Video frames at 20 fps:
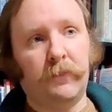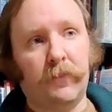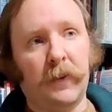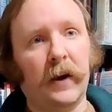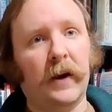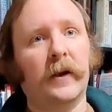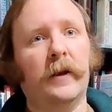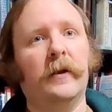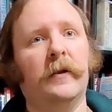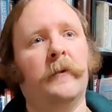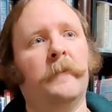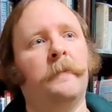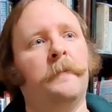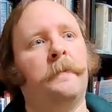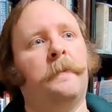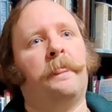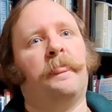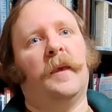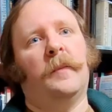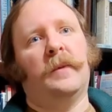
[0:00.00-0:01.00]
but
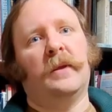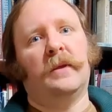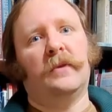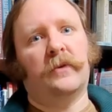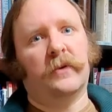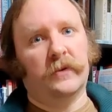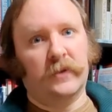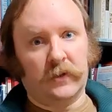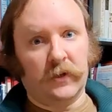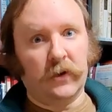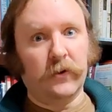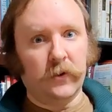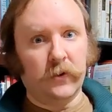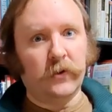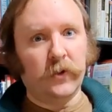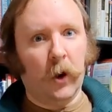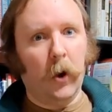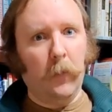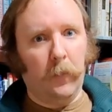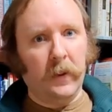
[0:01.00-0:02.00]
I mean, there's their
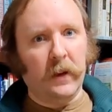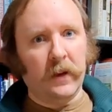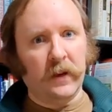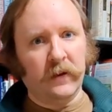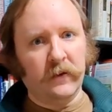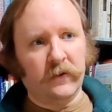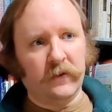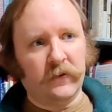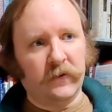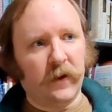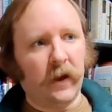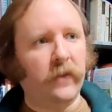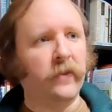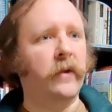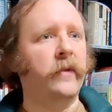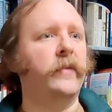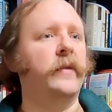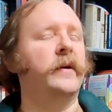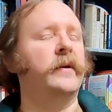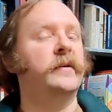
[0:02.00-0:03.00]
utopias, and
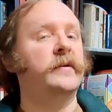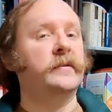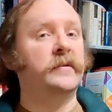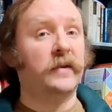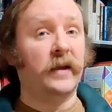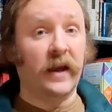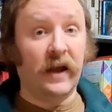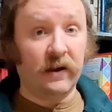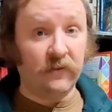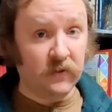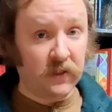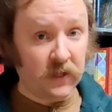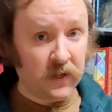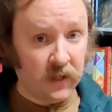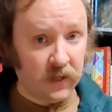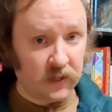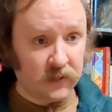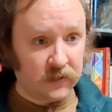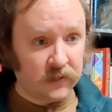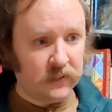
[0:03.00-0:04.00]
then there's everything
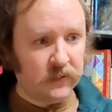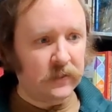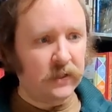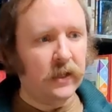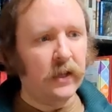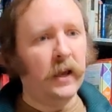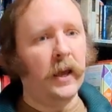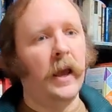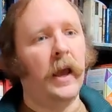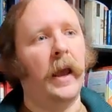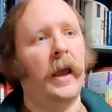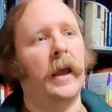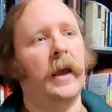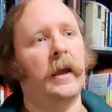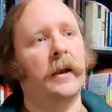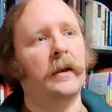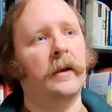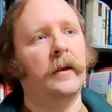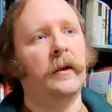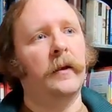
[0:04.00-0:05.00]
else.
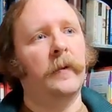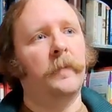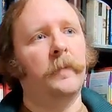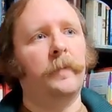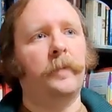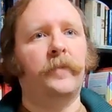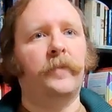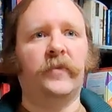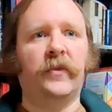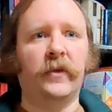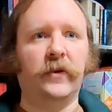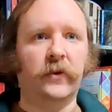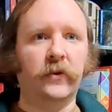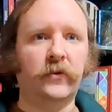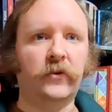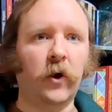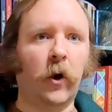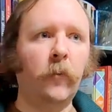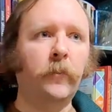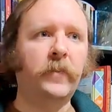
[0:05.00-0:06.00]
And the
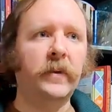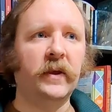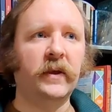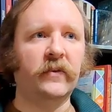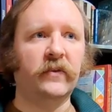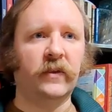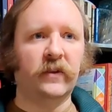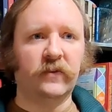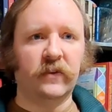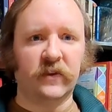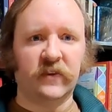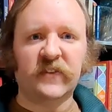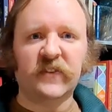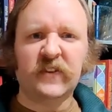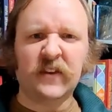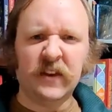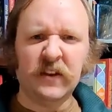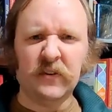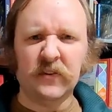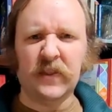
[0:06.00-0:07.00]
utopia, the, the
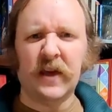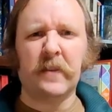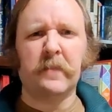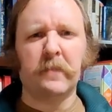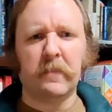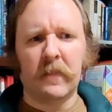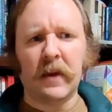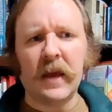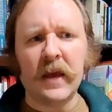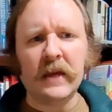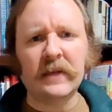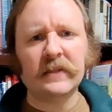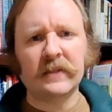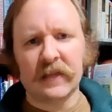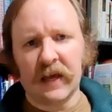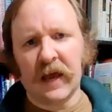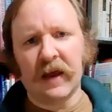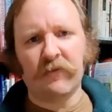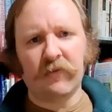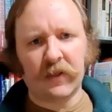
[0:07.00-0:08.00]
skill that makes
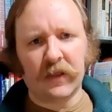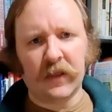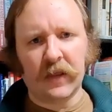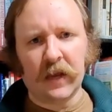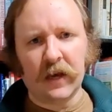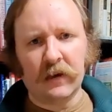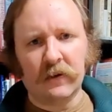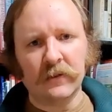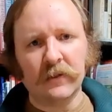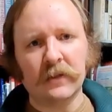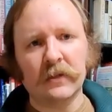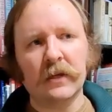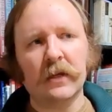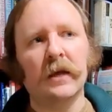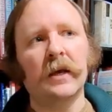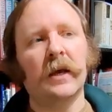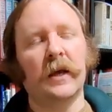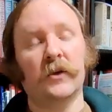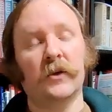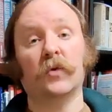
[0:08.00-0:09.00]
the everything else
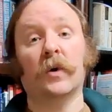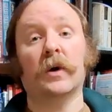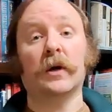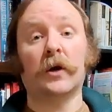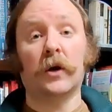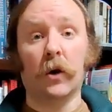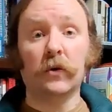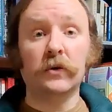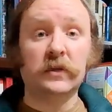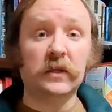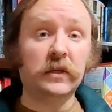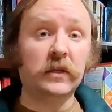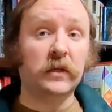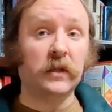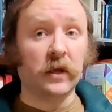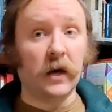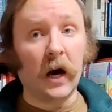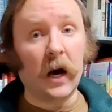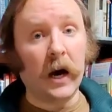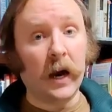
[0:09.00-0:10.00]
is what goes into
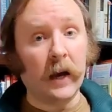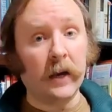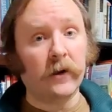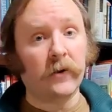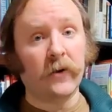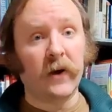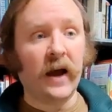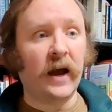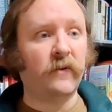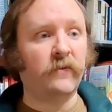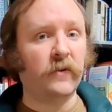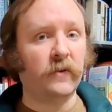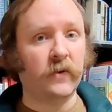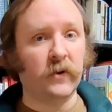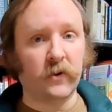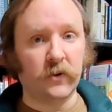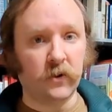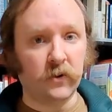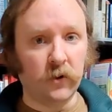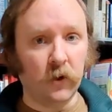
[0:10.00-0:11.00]
the high craft of
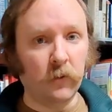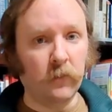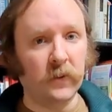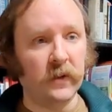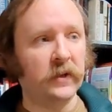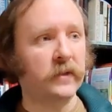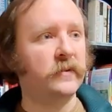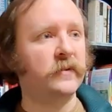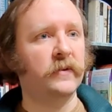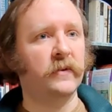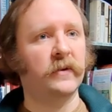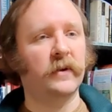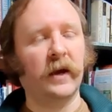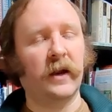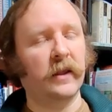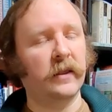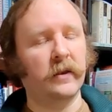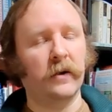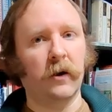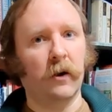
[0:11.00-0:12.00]
their utopias and
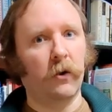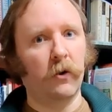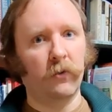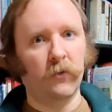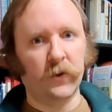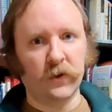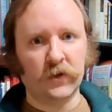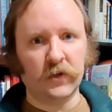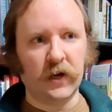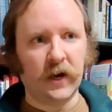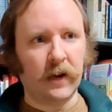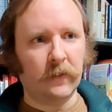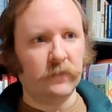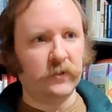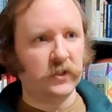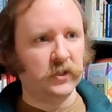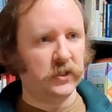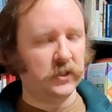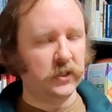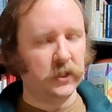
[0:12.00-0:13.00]
kind of the over the top,
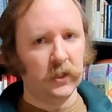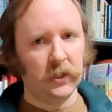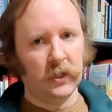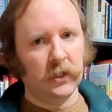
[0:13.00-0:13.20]
just